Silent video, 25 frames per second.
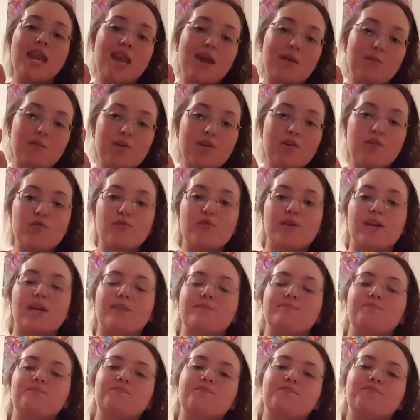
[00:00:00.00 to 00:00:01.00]
Number three,
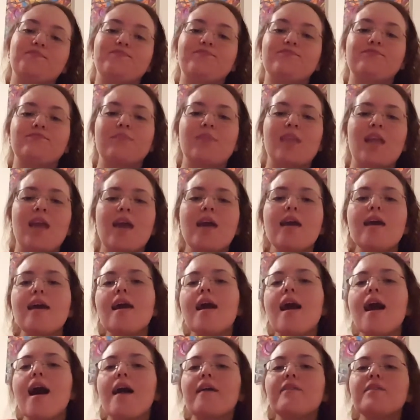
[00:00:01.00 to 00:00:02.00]

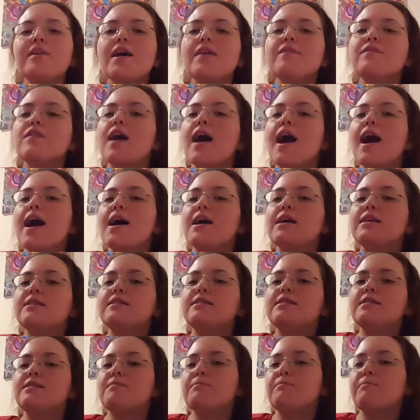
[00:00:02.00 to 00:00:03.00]
have you ever
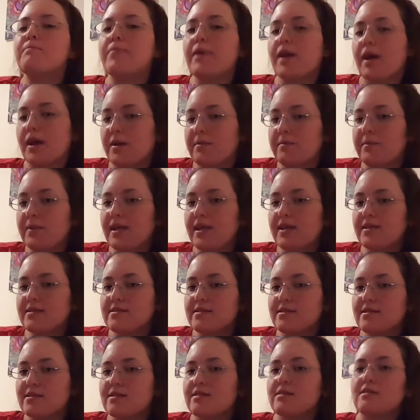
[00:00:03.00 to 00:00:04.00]
had bear
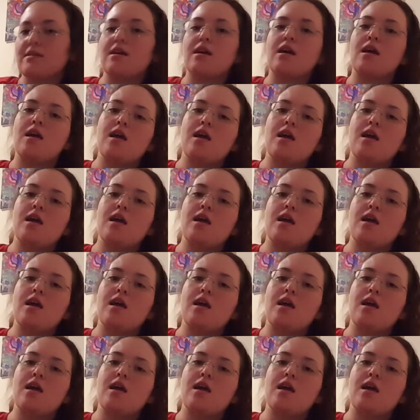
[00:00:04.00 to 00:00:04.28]
meats?